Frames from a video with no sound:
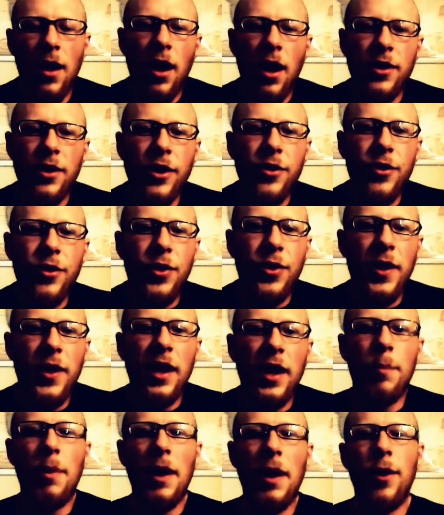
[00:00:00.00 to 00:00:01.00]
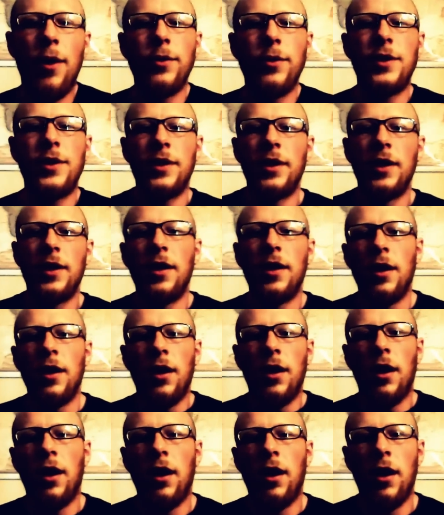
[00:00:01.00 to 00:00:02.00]
Another thing about
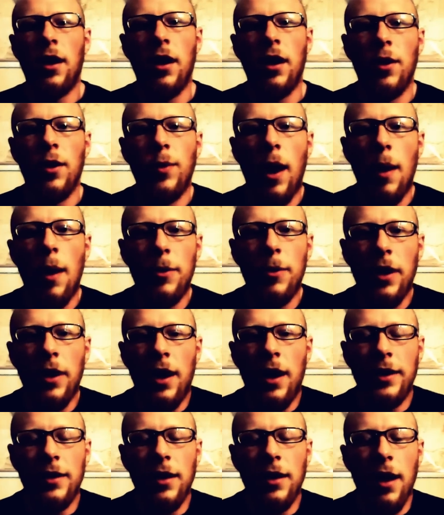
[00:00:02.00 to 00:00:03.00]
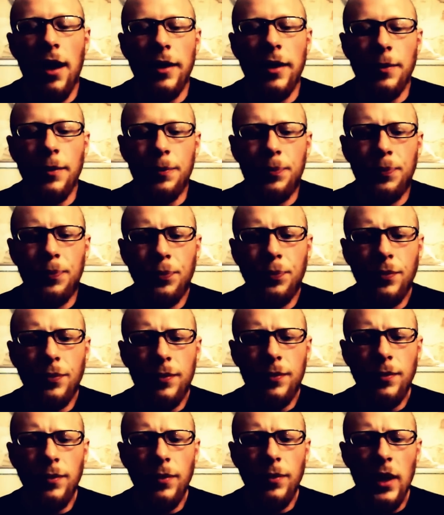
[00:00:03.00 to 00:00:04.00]
uh, Robert Heinlein
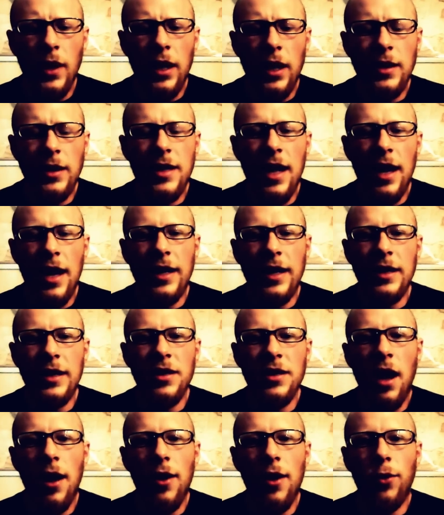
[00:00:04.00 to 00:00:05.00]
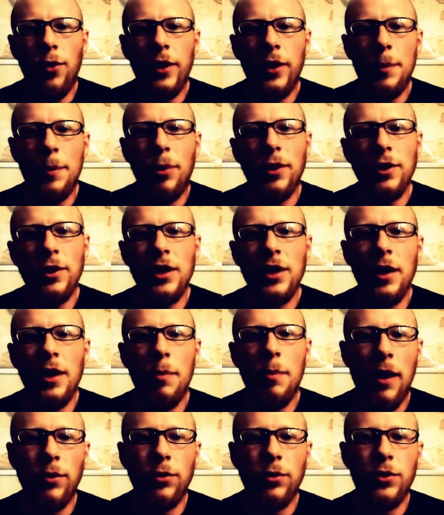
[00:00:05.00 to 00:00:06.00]
is that he's not only pushing the
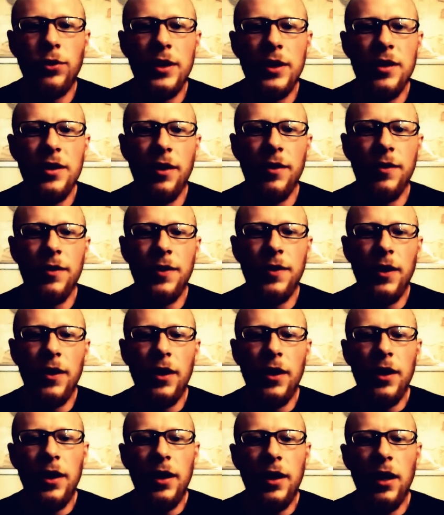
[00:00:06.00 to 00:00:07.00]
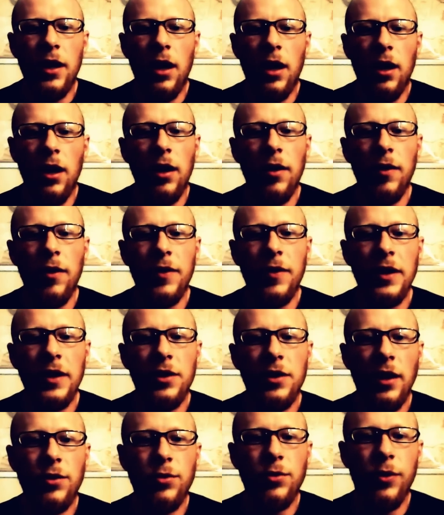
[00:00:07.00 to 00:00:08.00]
boundaries of of
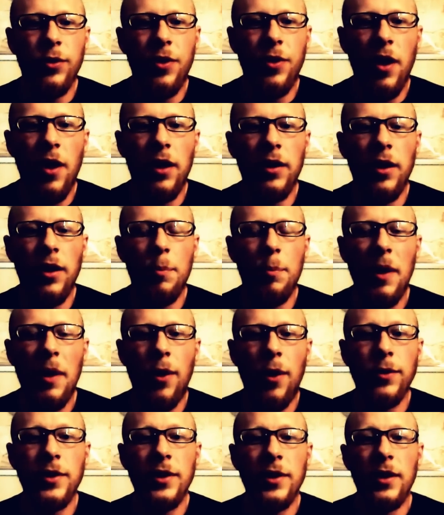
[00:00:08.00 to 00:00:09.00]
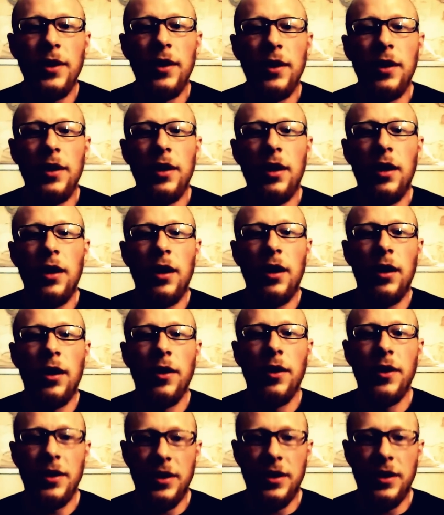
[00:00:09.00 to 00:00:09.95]
intellectual thought about uh, the